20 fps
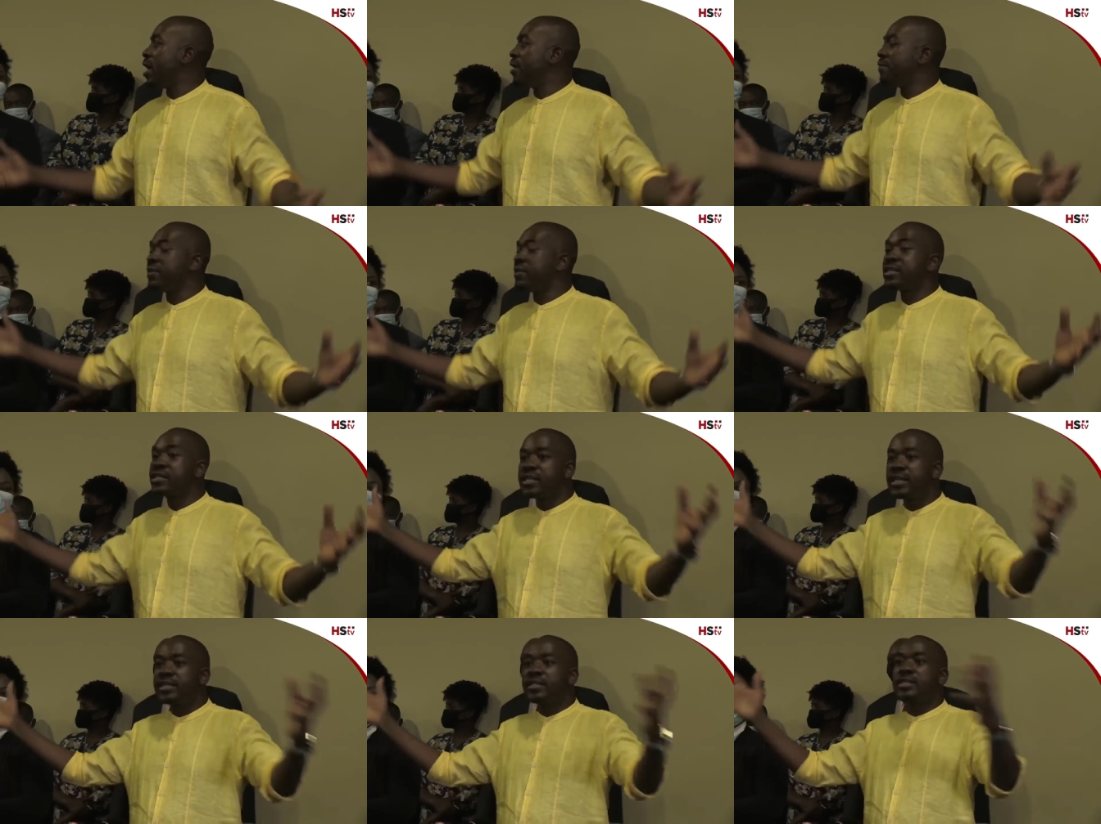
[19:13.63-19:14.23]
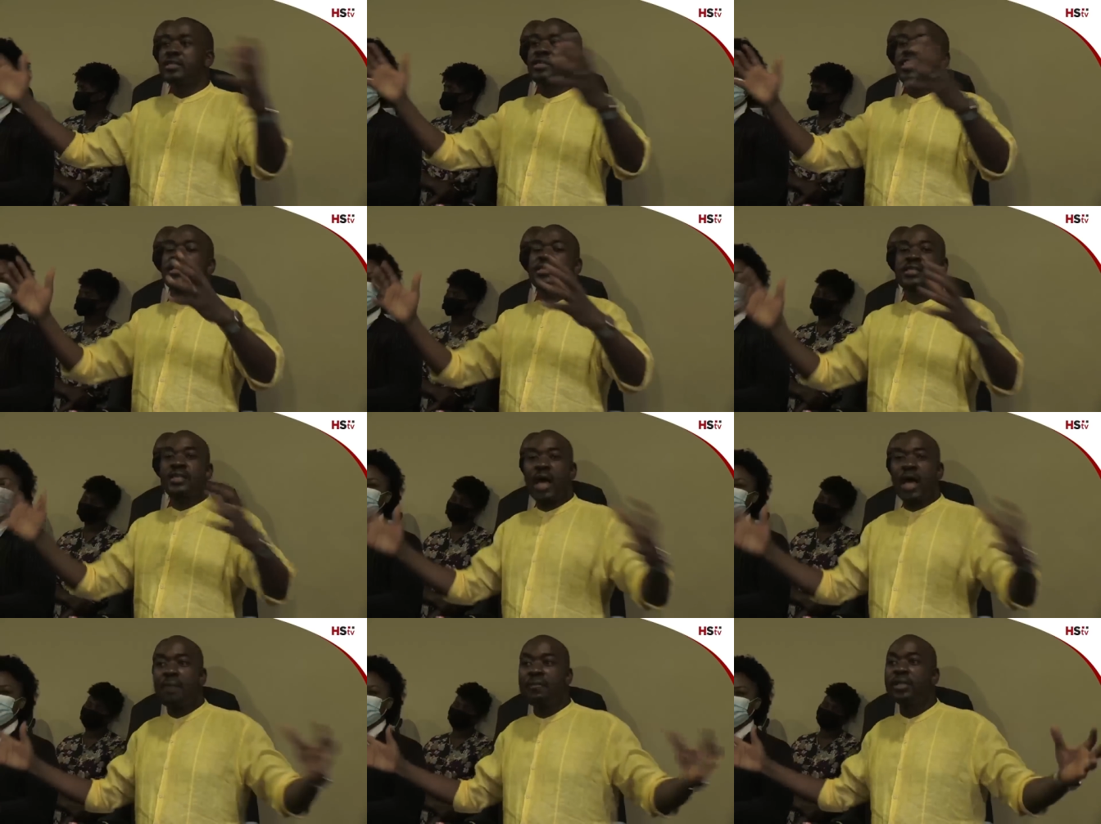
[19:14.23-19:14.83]
having citizens
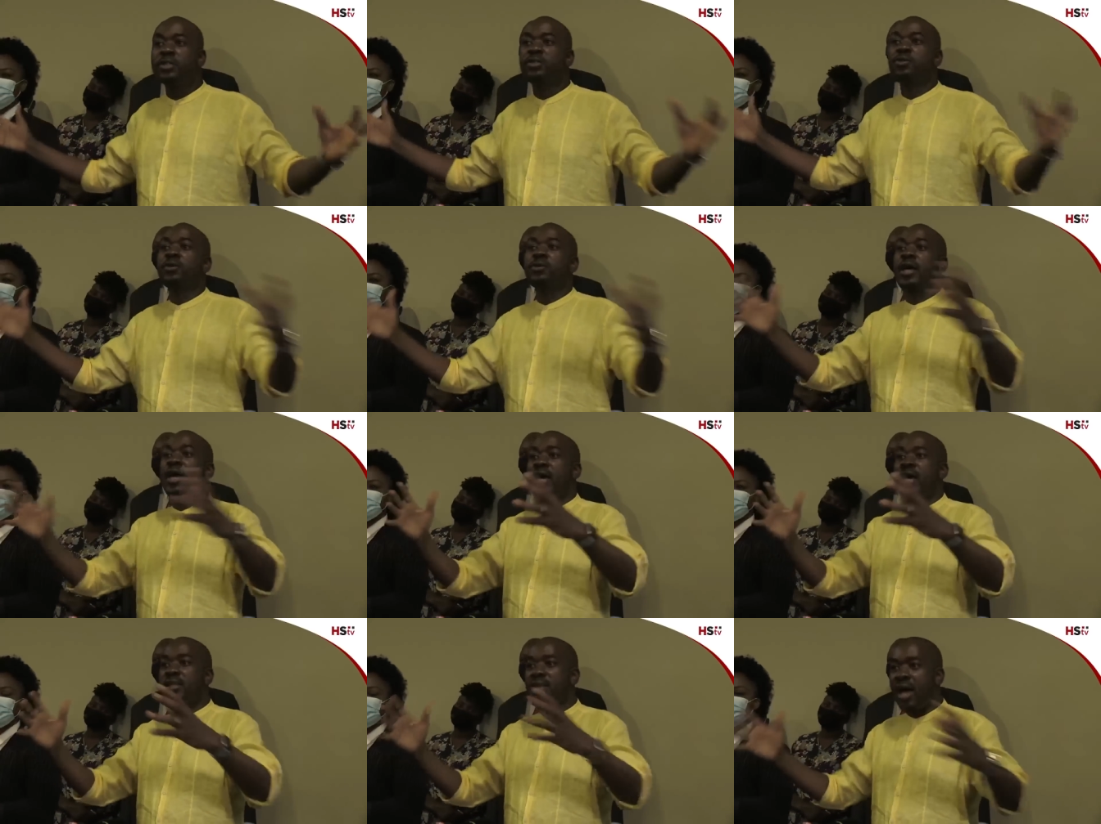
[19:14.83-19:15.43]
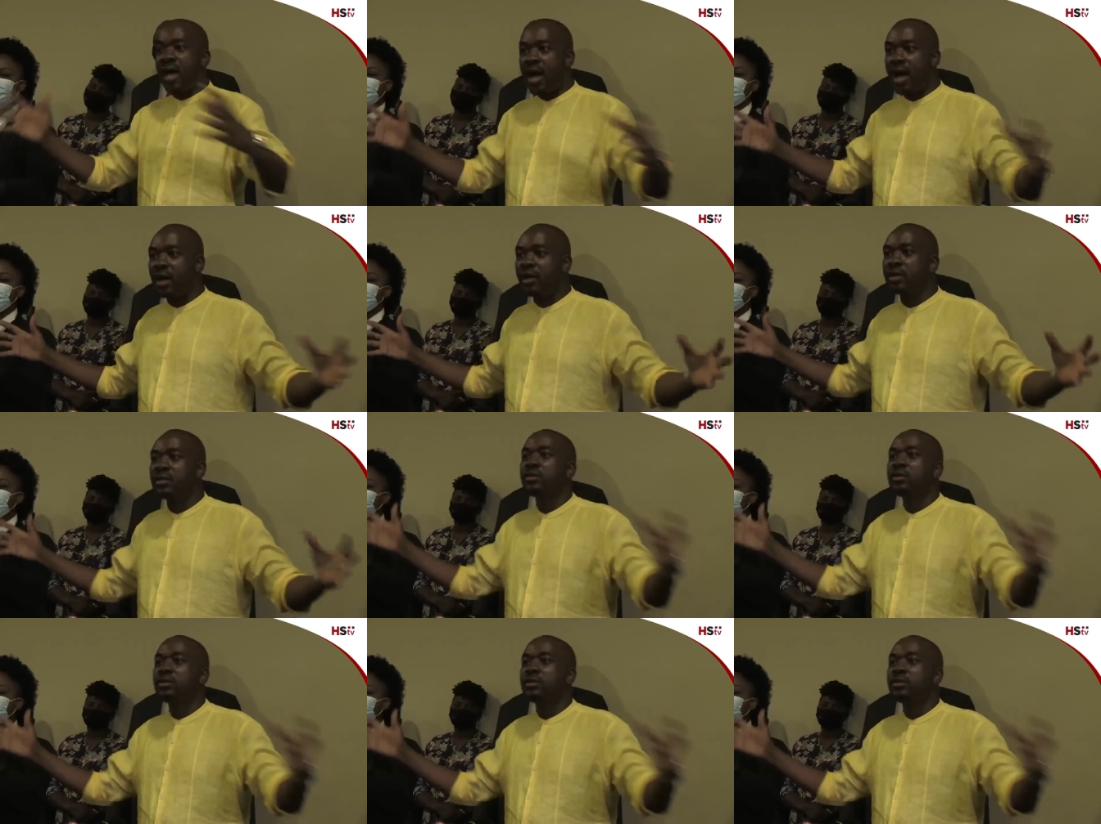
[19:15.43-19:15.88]
coming together.